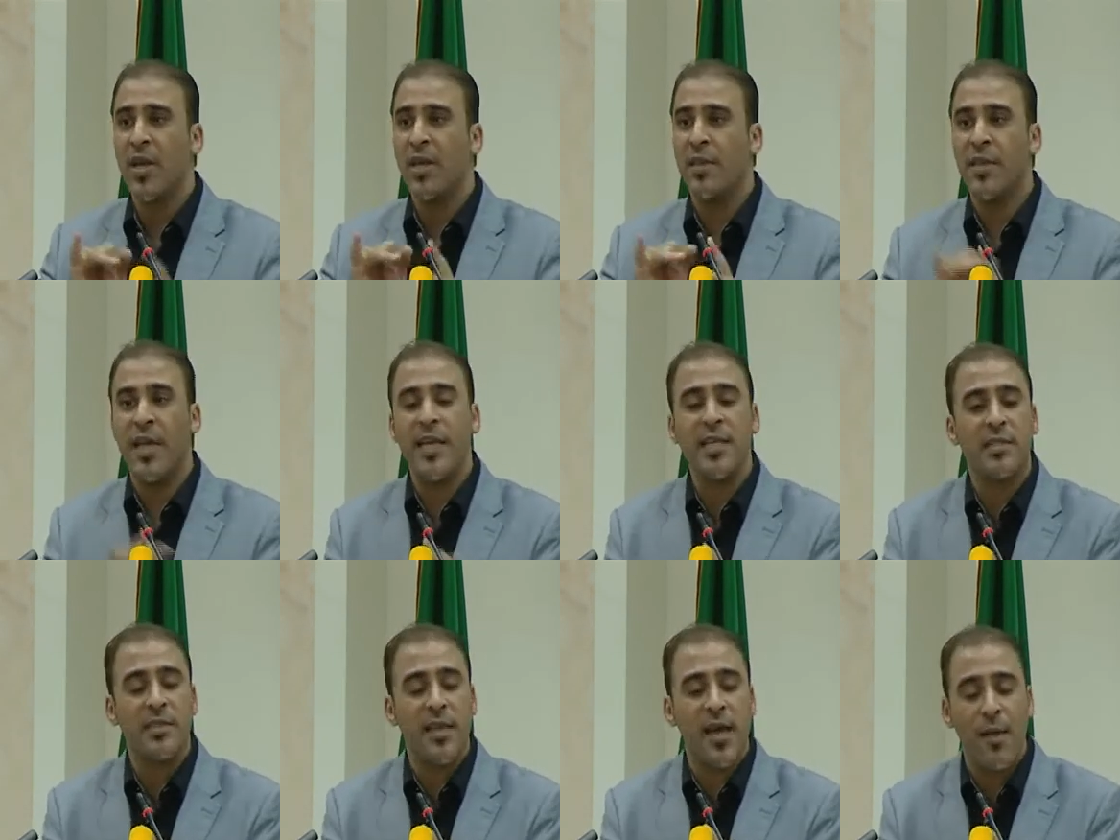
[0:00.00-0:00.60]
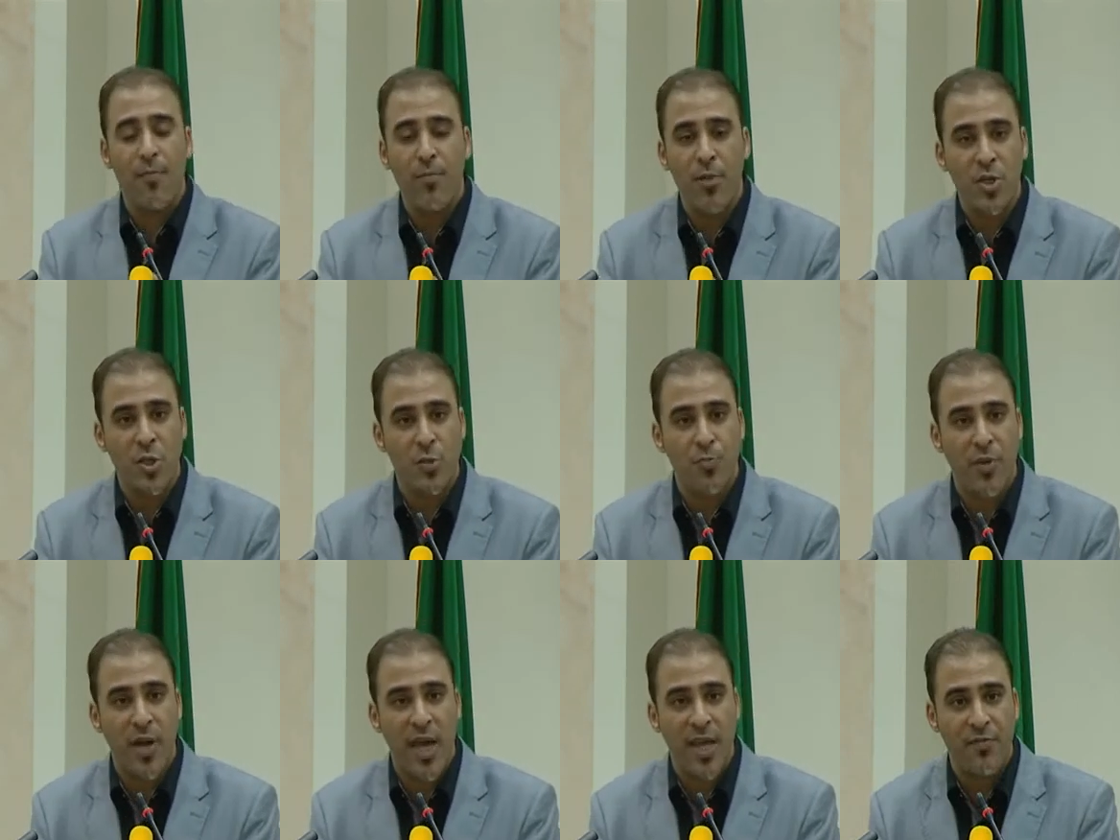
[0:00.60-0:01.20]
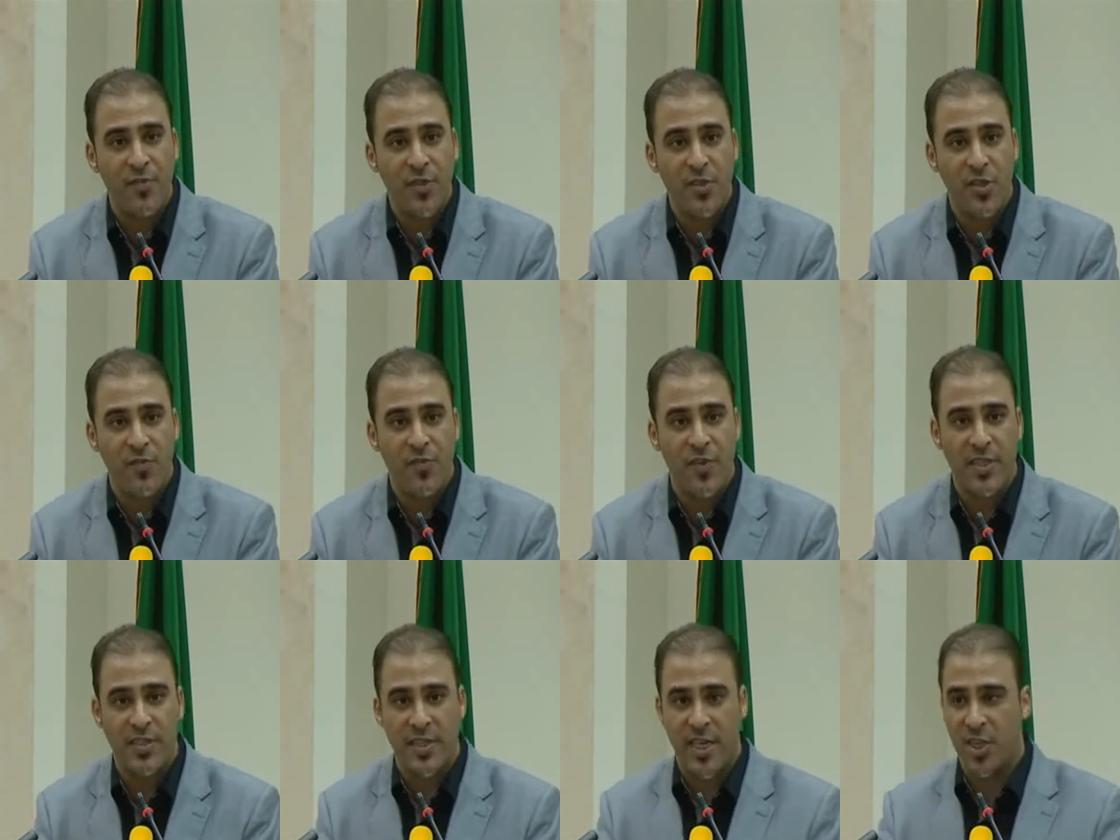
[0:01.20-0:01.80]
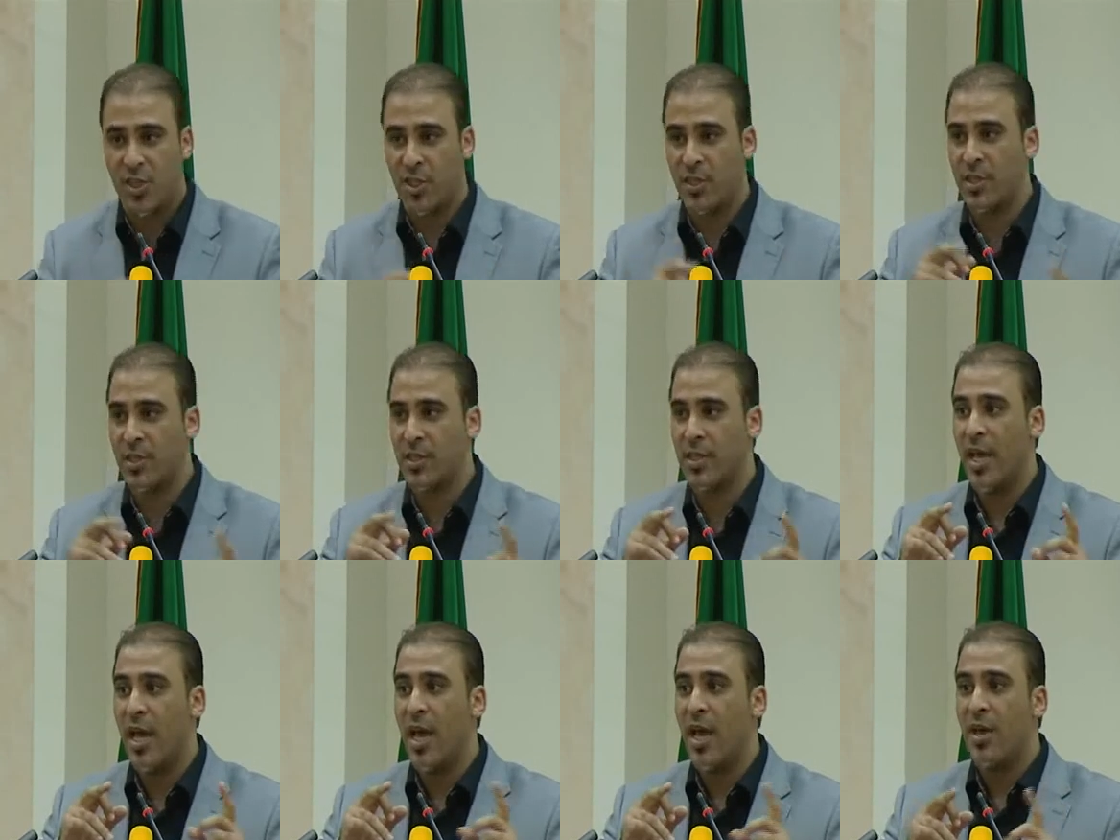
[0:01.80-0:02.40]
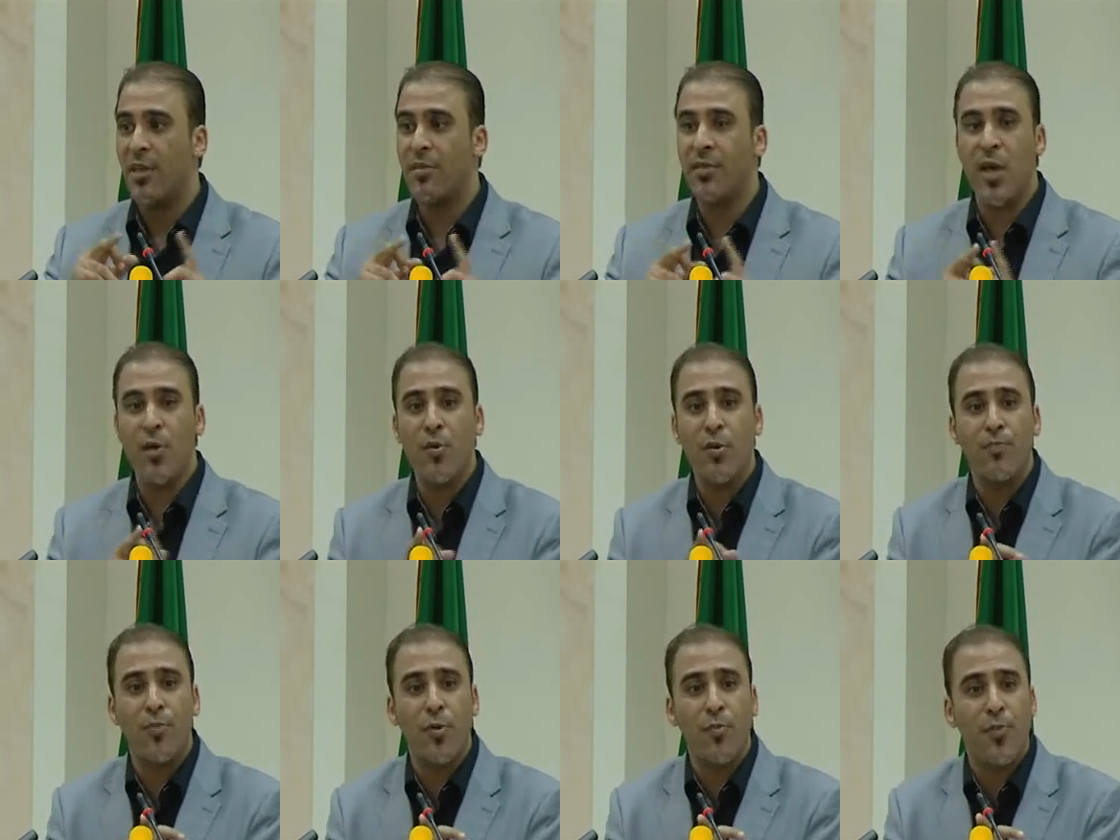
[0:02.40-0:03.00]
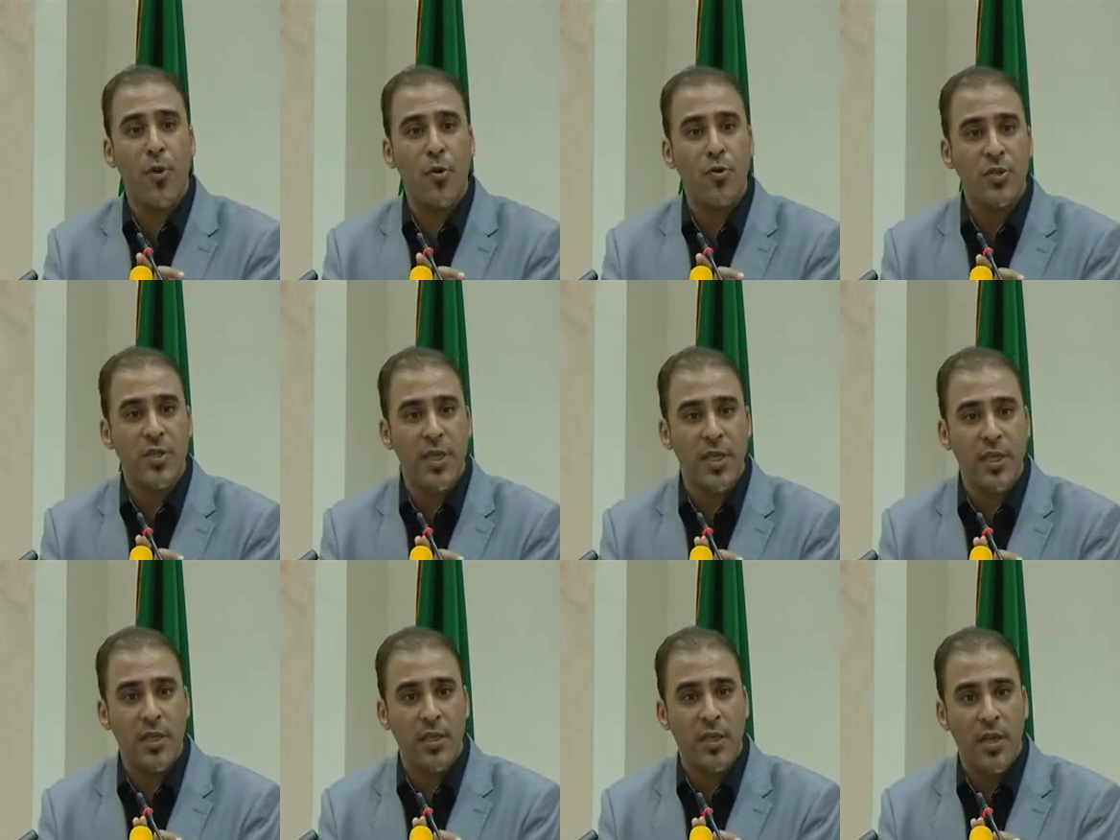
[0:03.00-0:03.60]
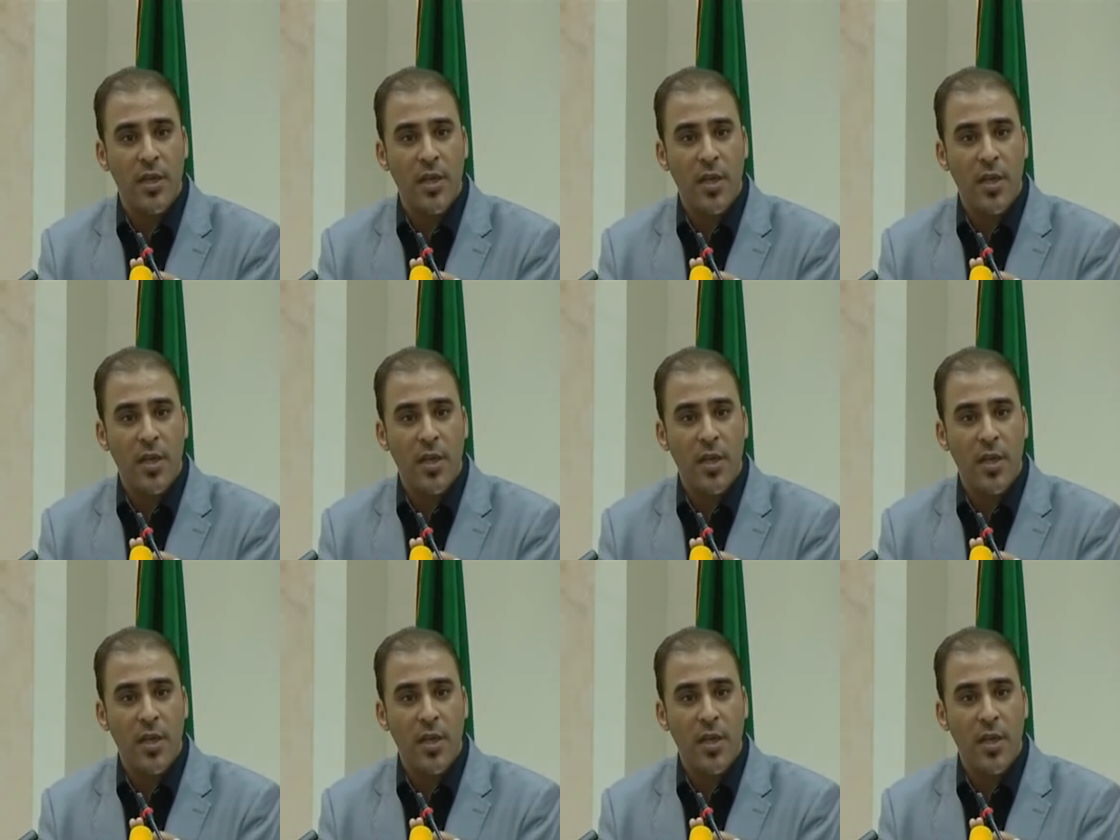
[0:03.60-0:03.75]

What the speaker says: They established private TV stations. They were proposing